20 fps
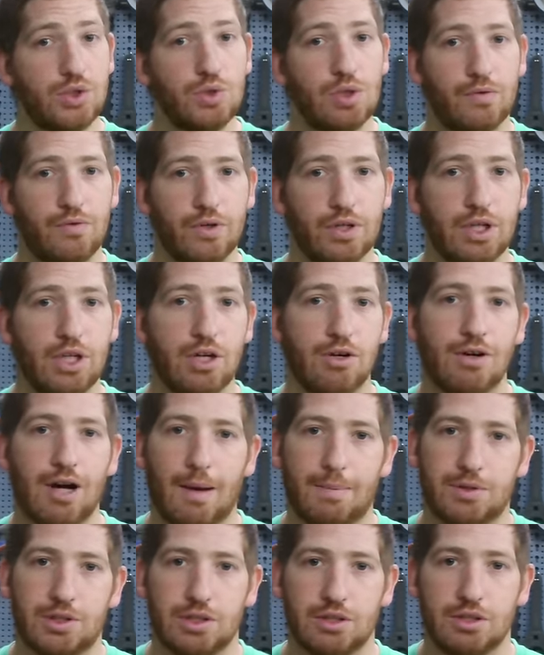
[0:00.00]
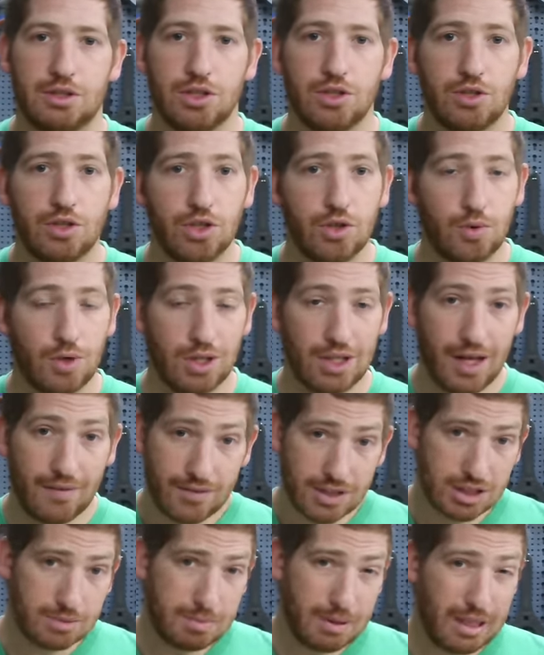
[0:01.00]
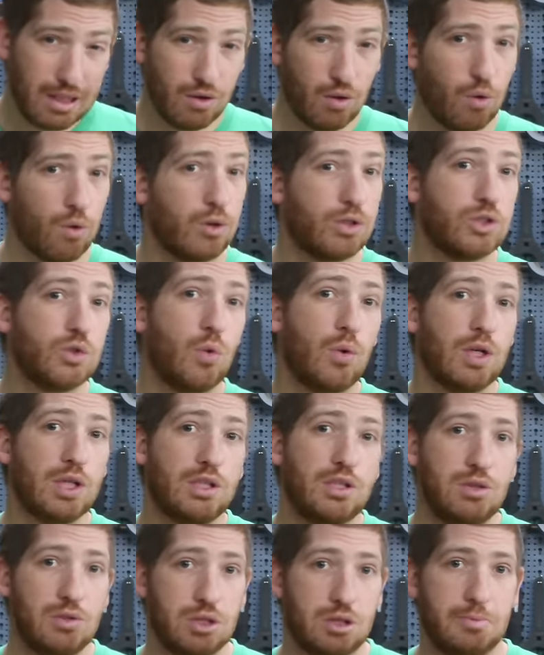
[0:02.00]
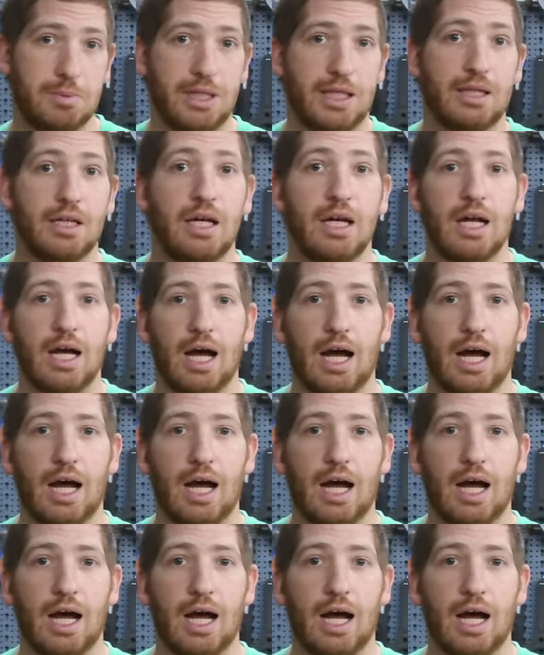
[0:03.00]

two different gear options. You can do an 11 speed or 22 speed.